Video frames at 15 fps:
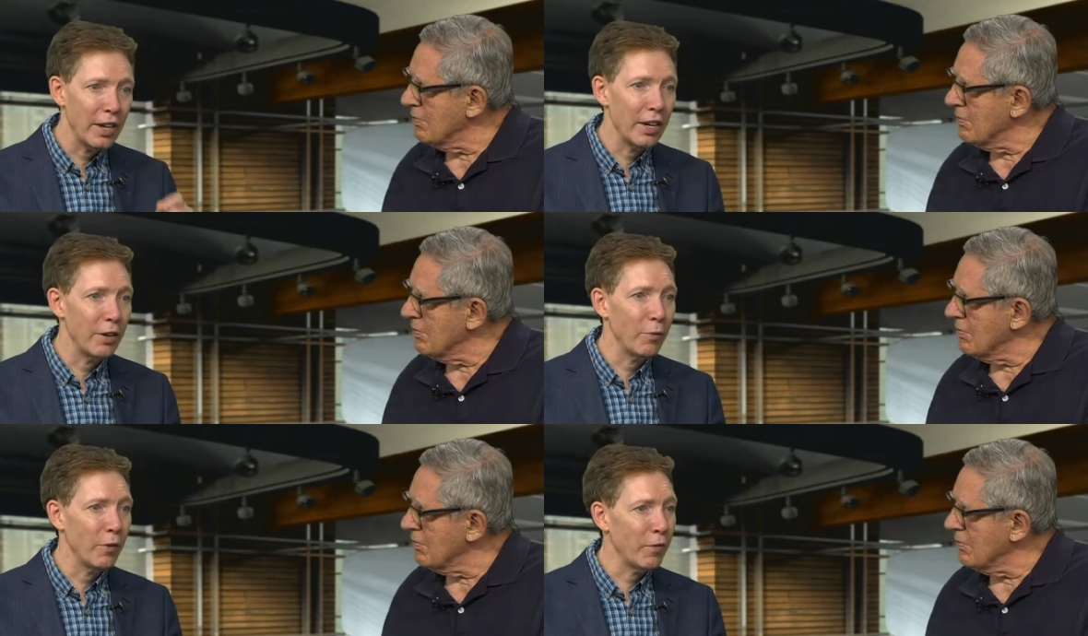
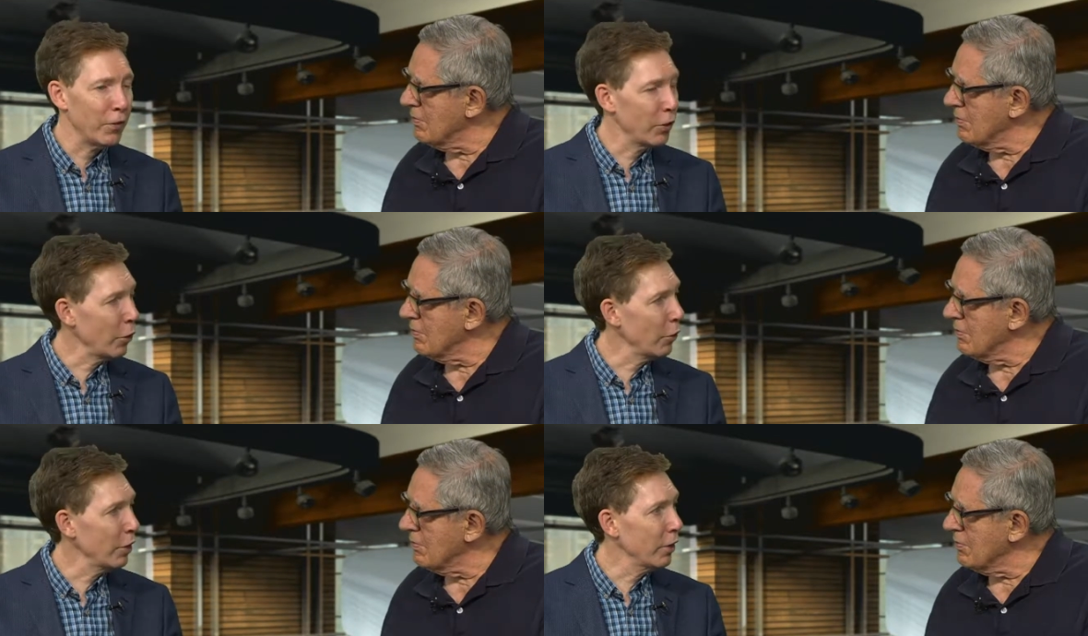Speaker 1: and we've
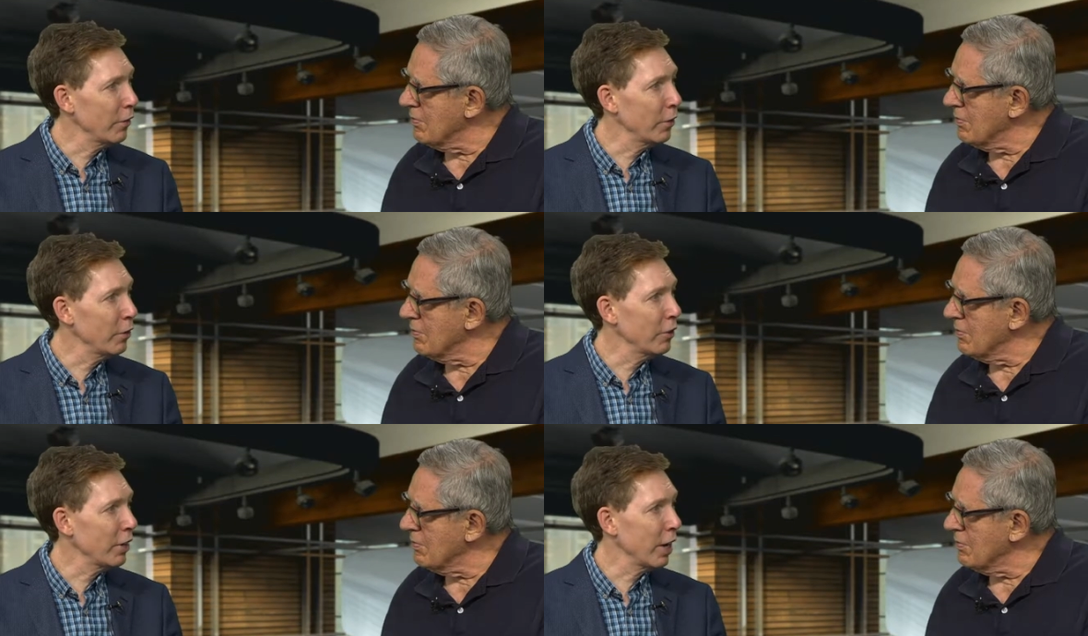shown it a
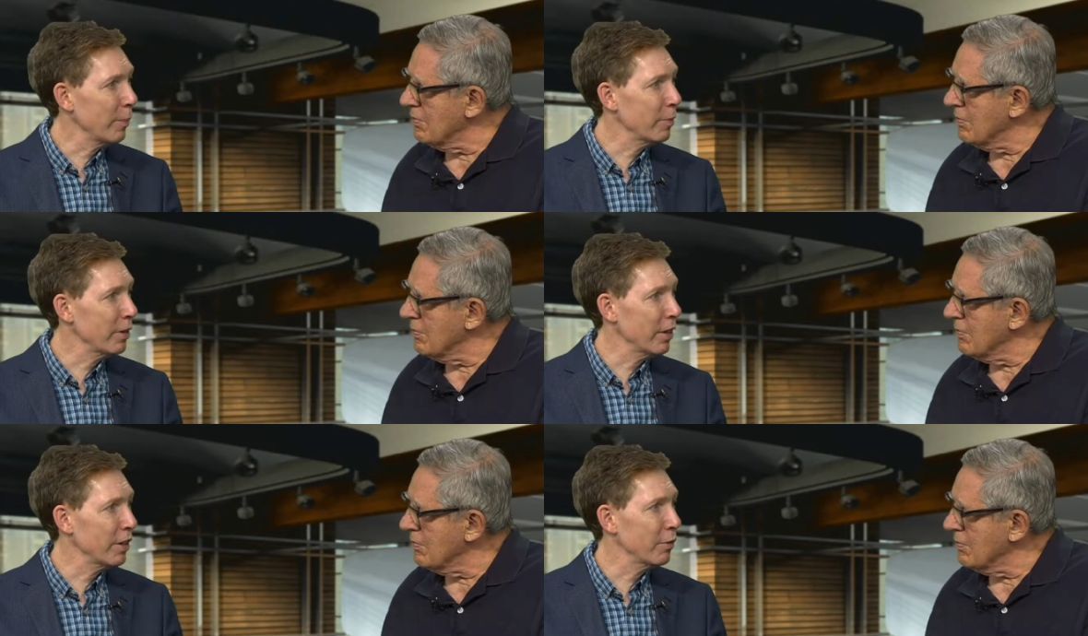few times
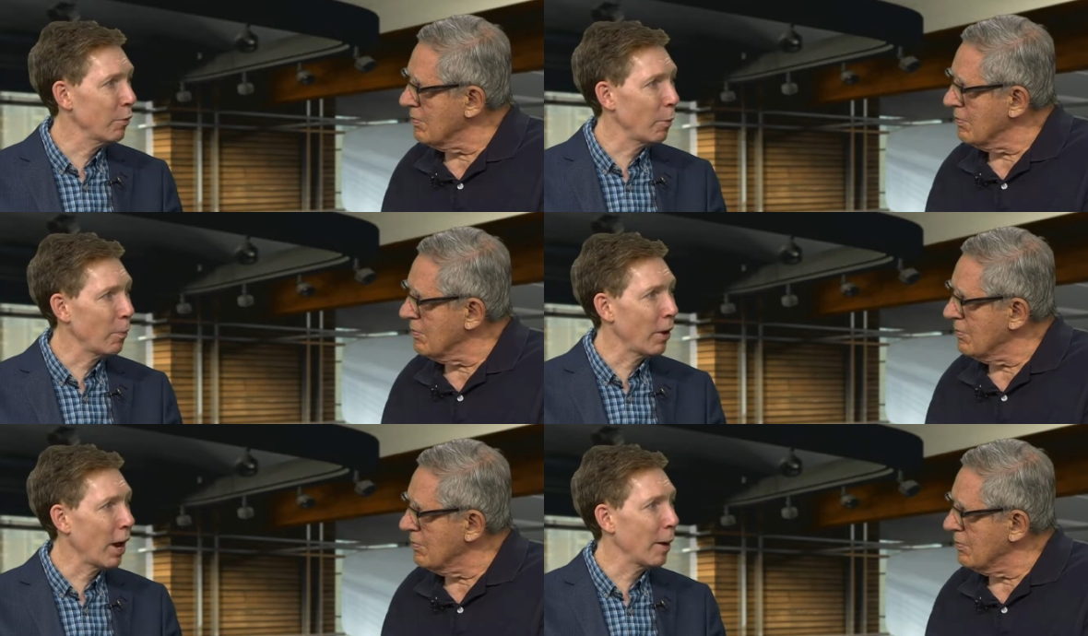since, and we'll
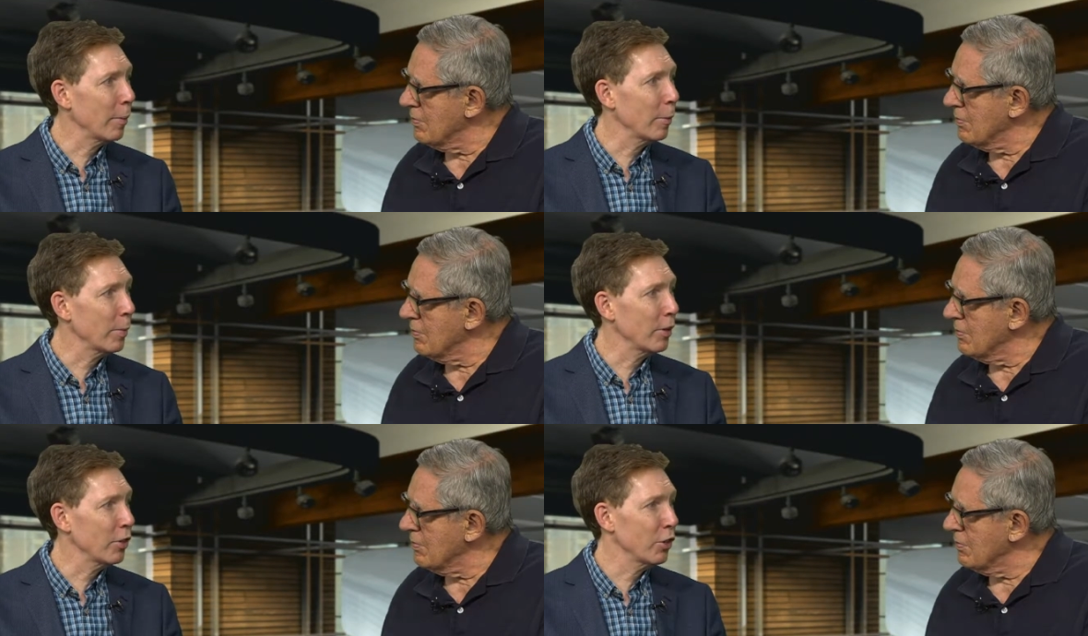
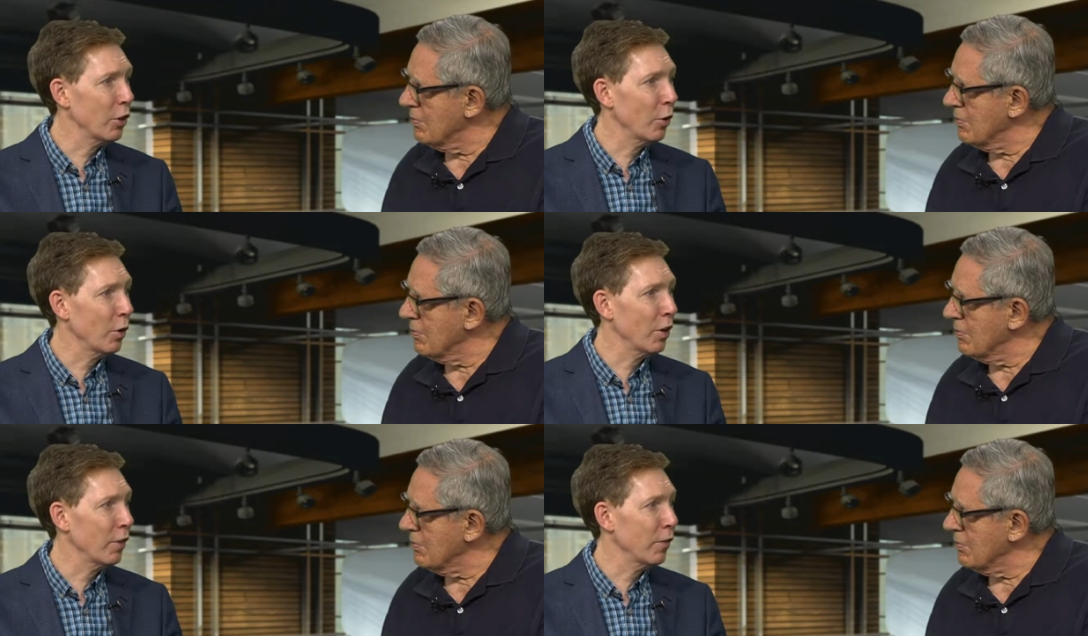probably show
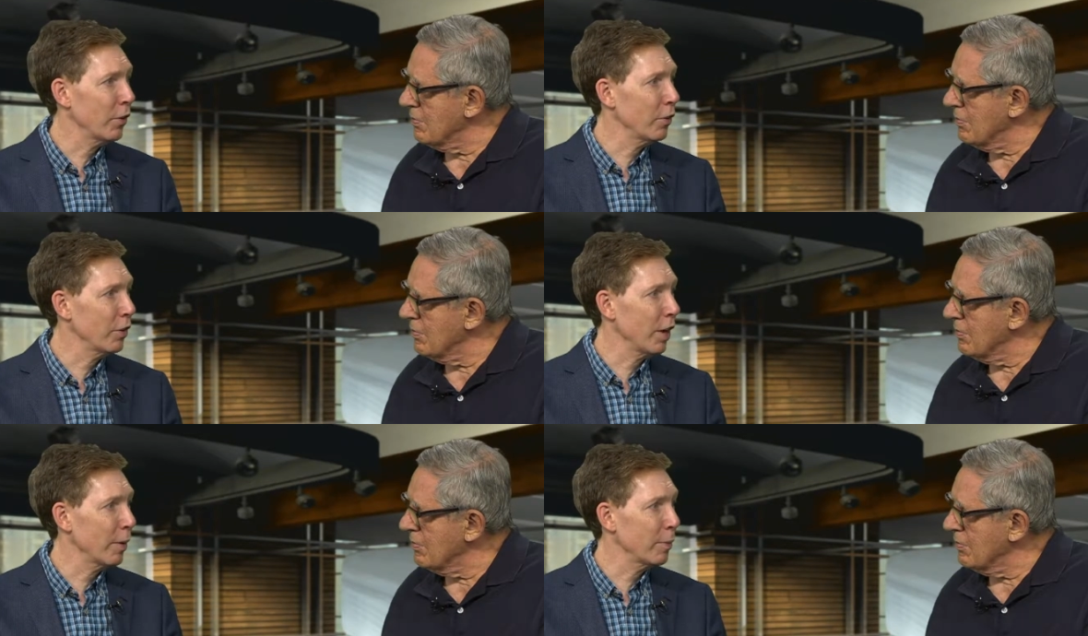it a few
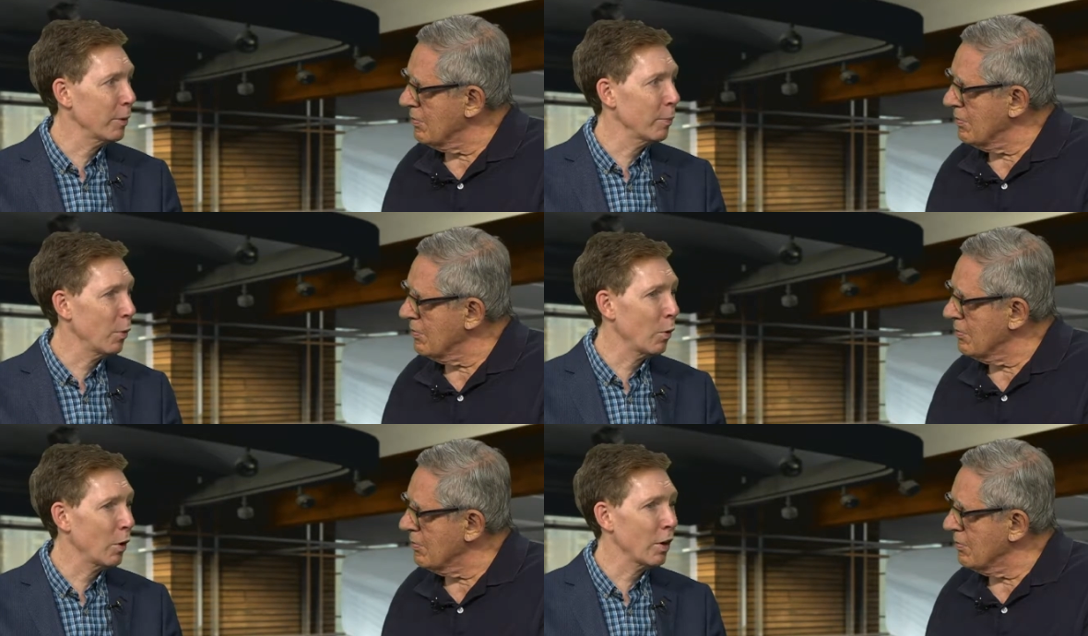times
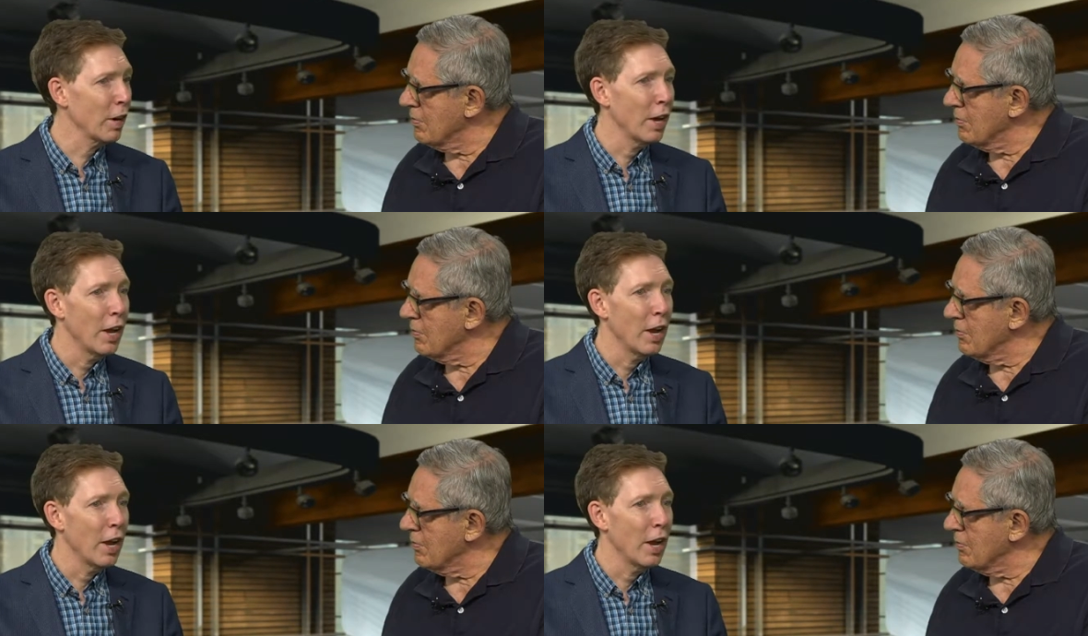more.